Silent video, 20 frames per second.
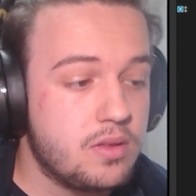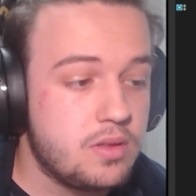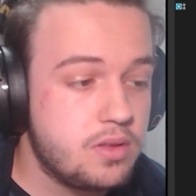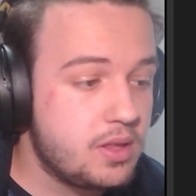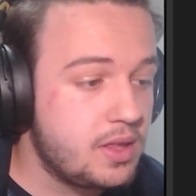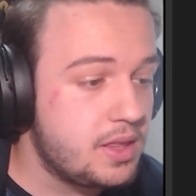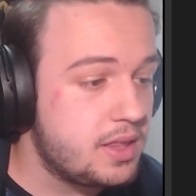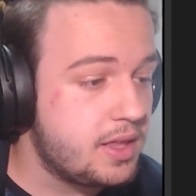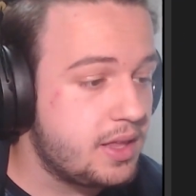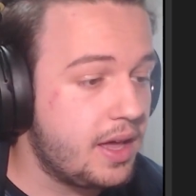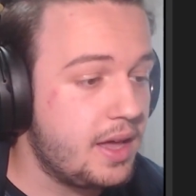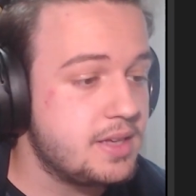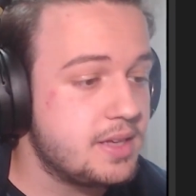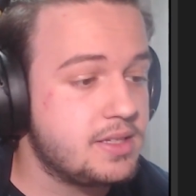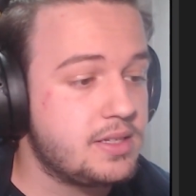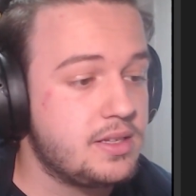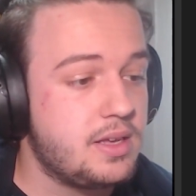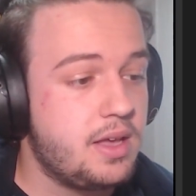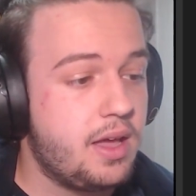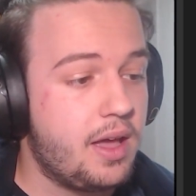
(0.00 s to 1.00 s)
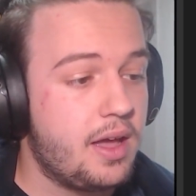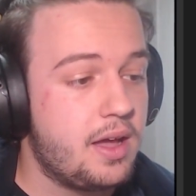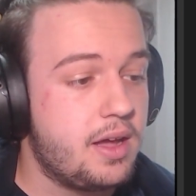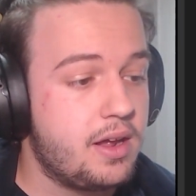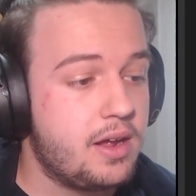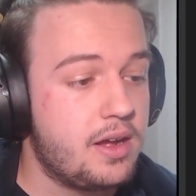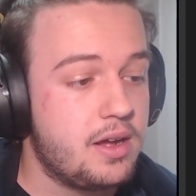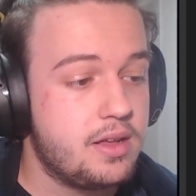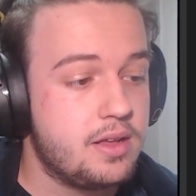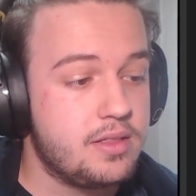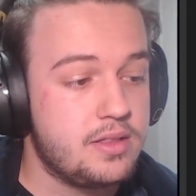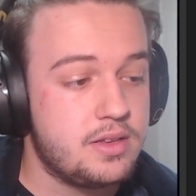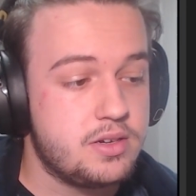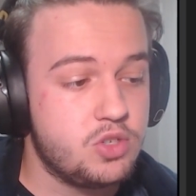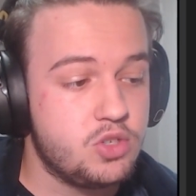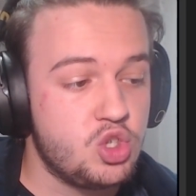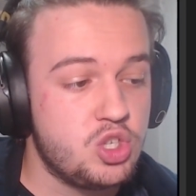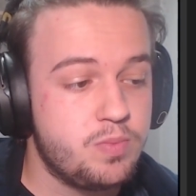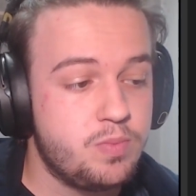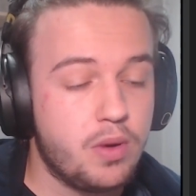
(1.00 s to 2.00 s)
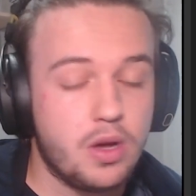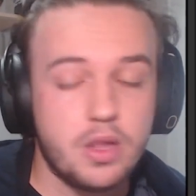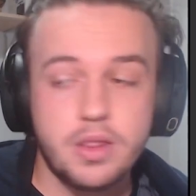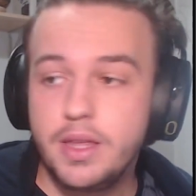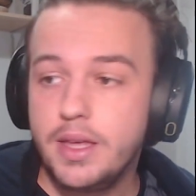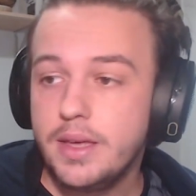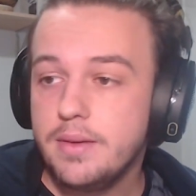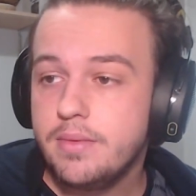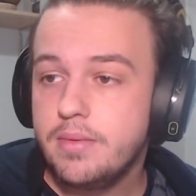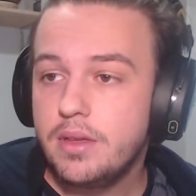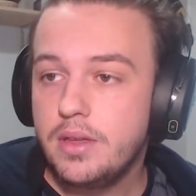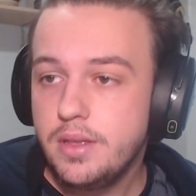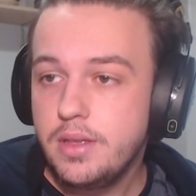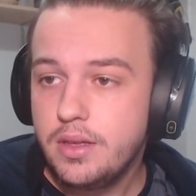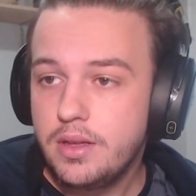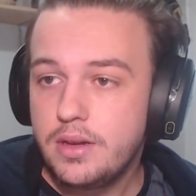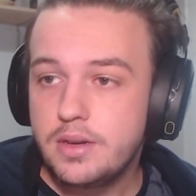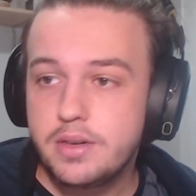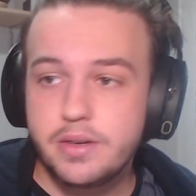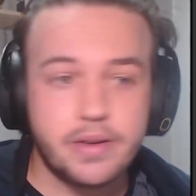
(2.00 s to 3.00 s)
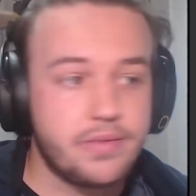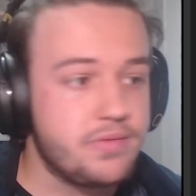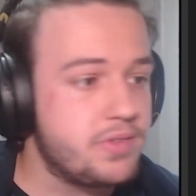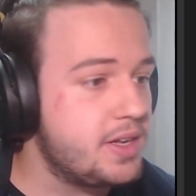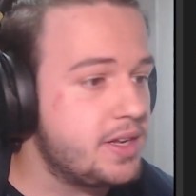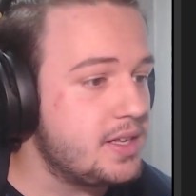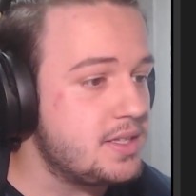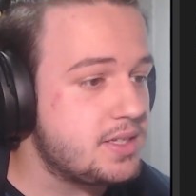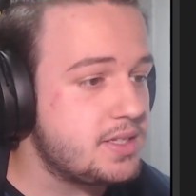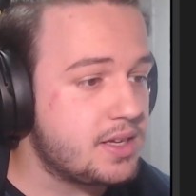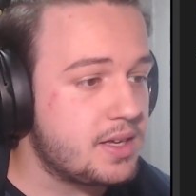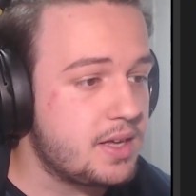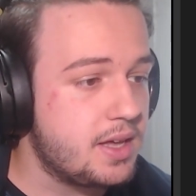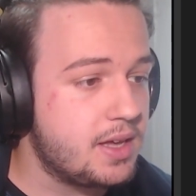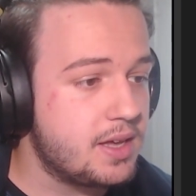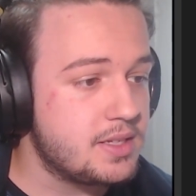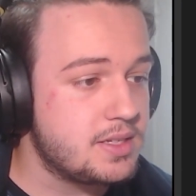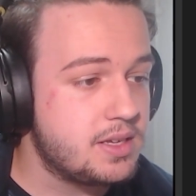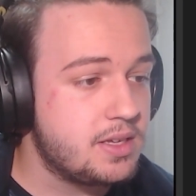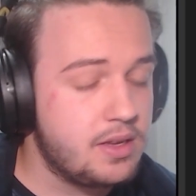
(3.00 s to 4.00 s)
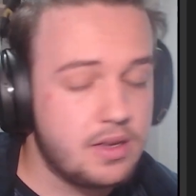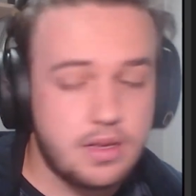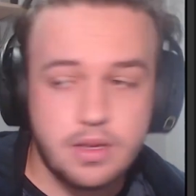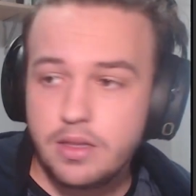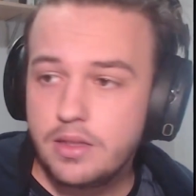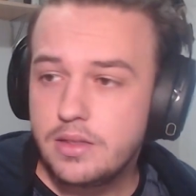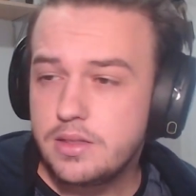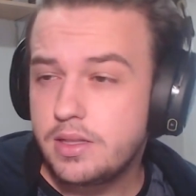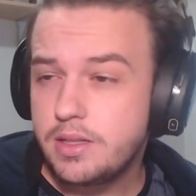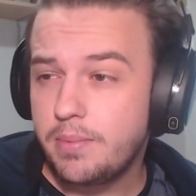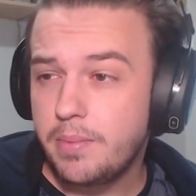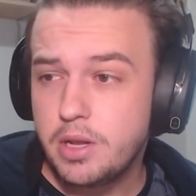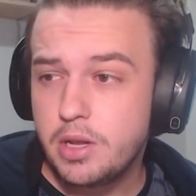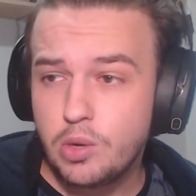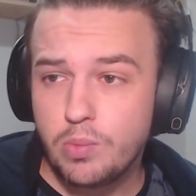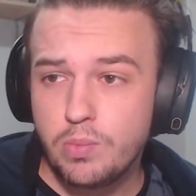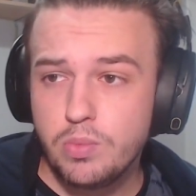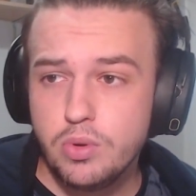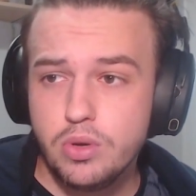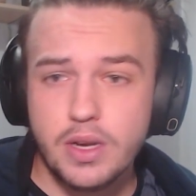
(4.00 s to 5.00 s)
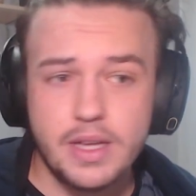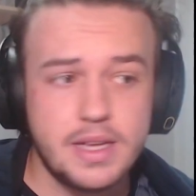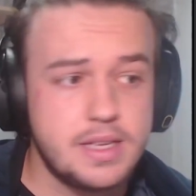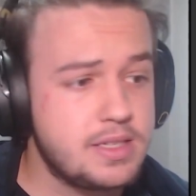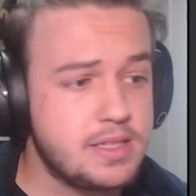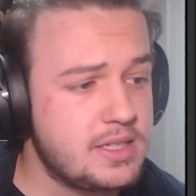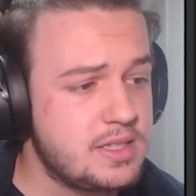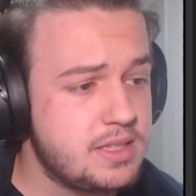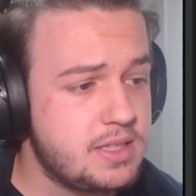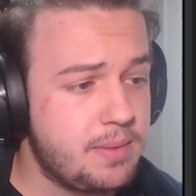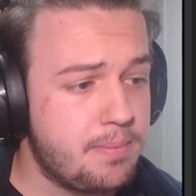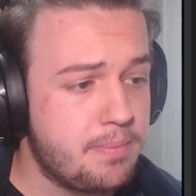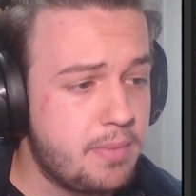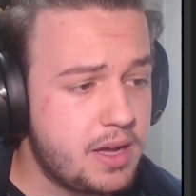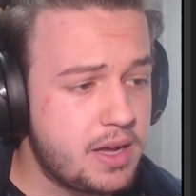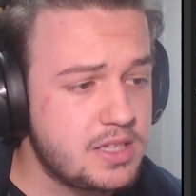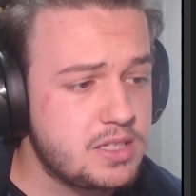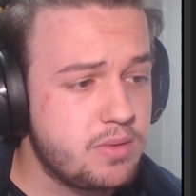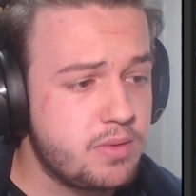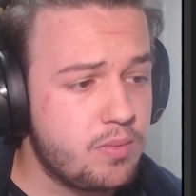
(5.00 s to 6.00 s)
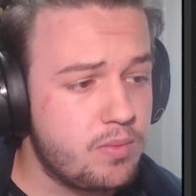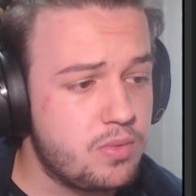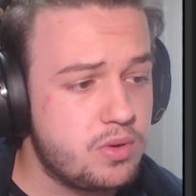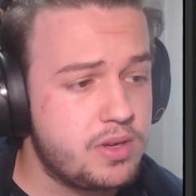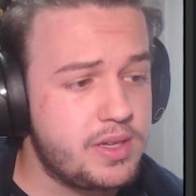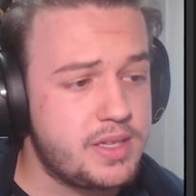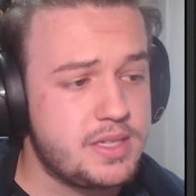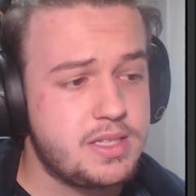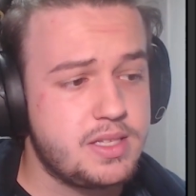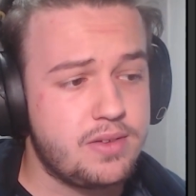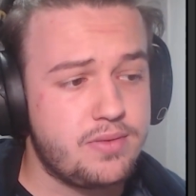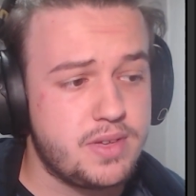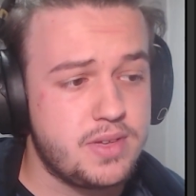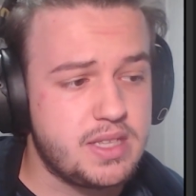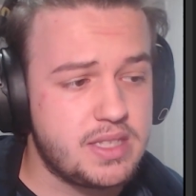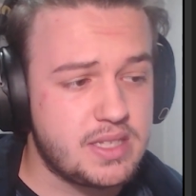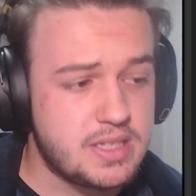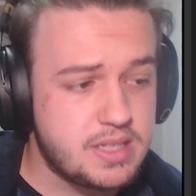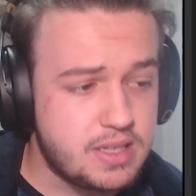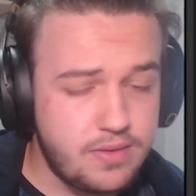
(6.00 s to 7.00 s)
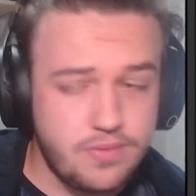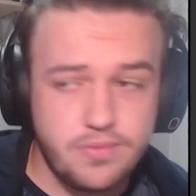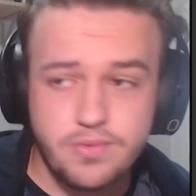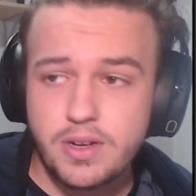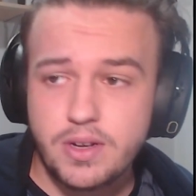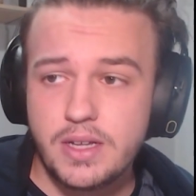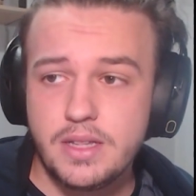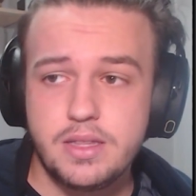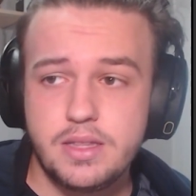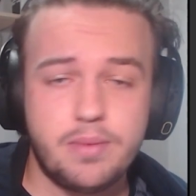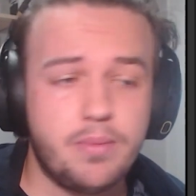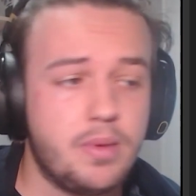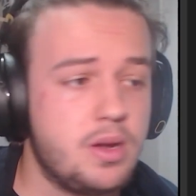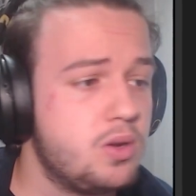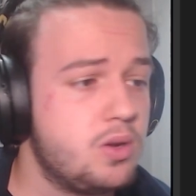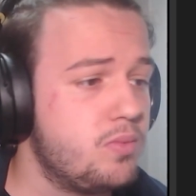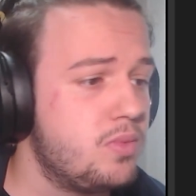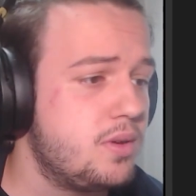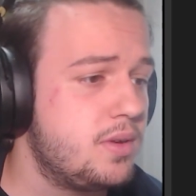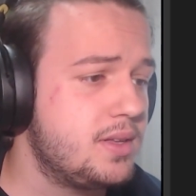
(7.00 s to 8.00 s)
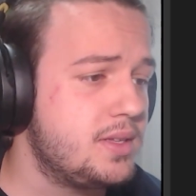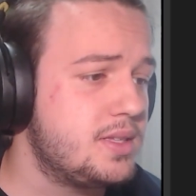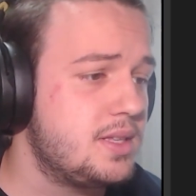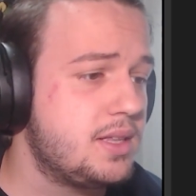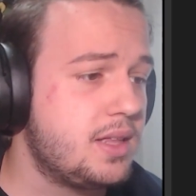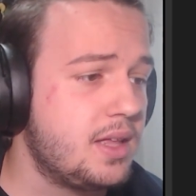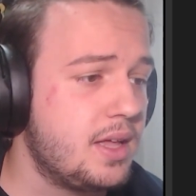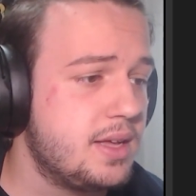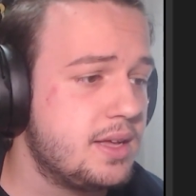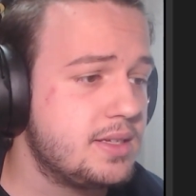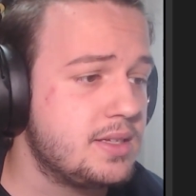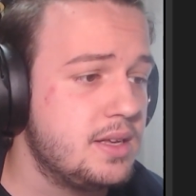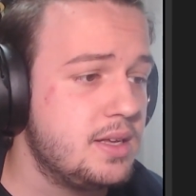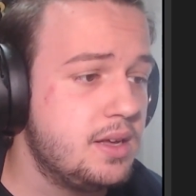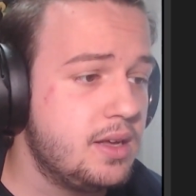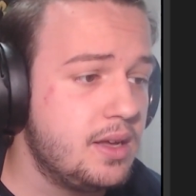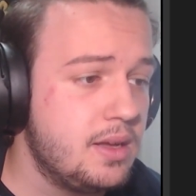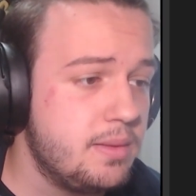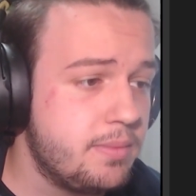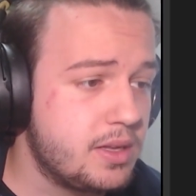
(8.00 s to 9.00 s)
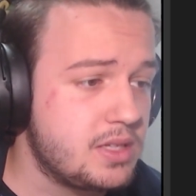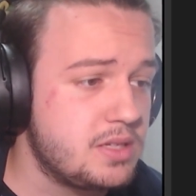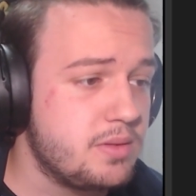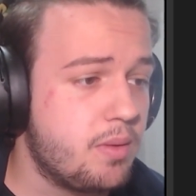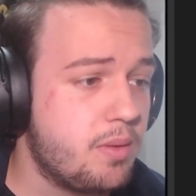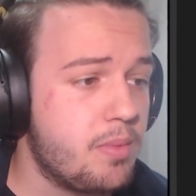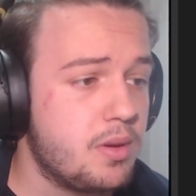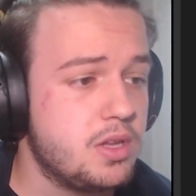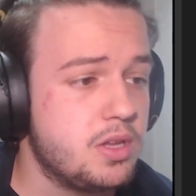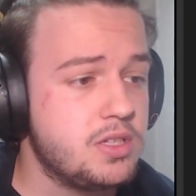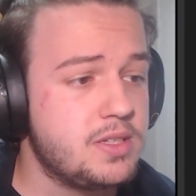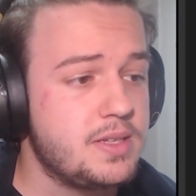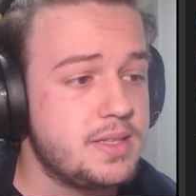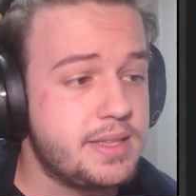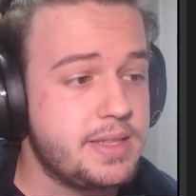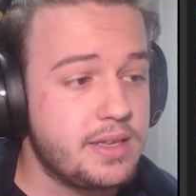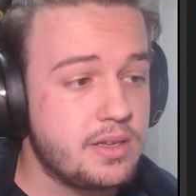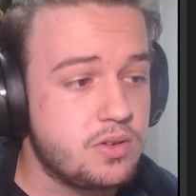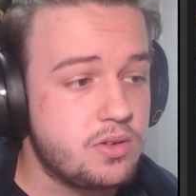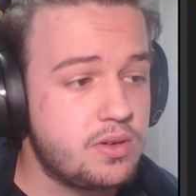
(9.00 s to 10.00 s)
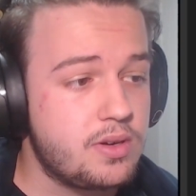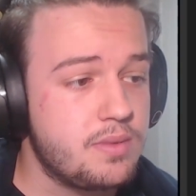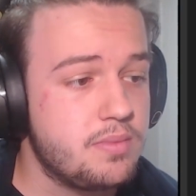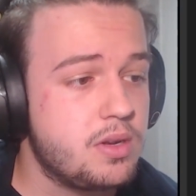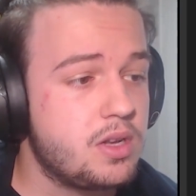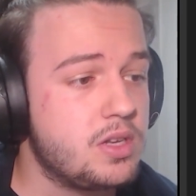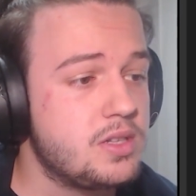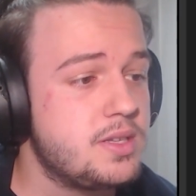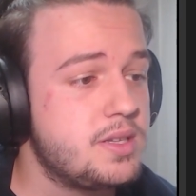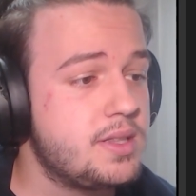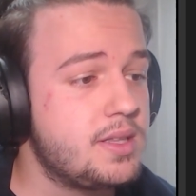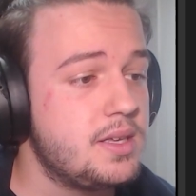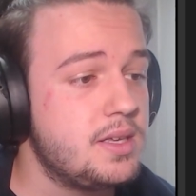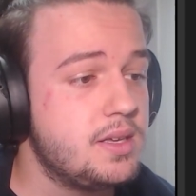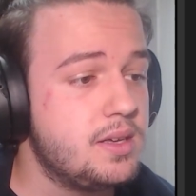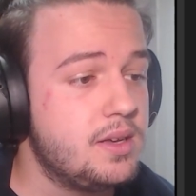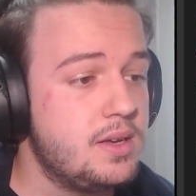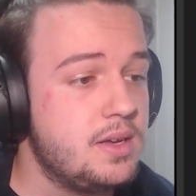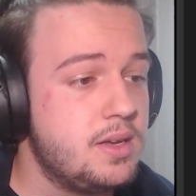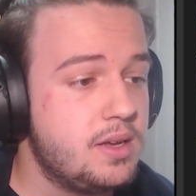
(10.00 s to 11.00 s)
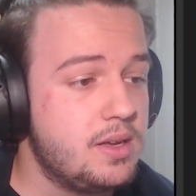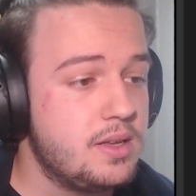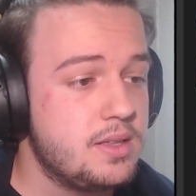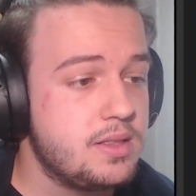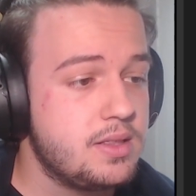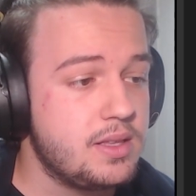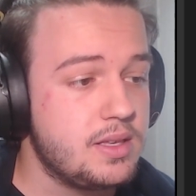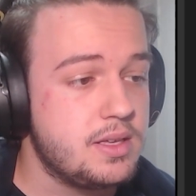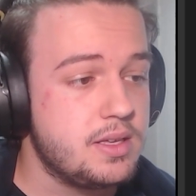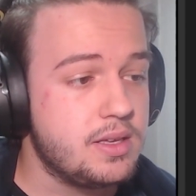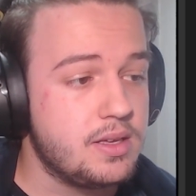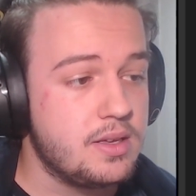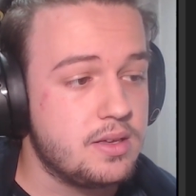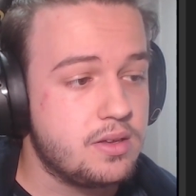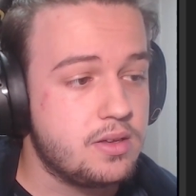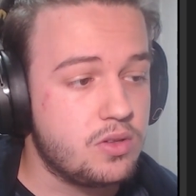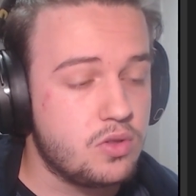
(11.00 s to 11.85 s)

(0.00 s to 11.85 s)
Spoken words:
It has the rigid body reference. It has the amount of bullets, the maximum bullets, if it's infinite, the amount of bullets that it has, maximum velocity, current velocity, the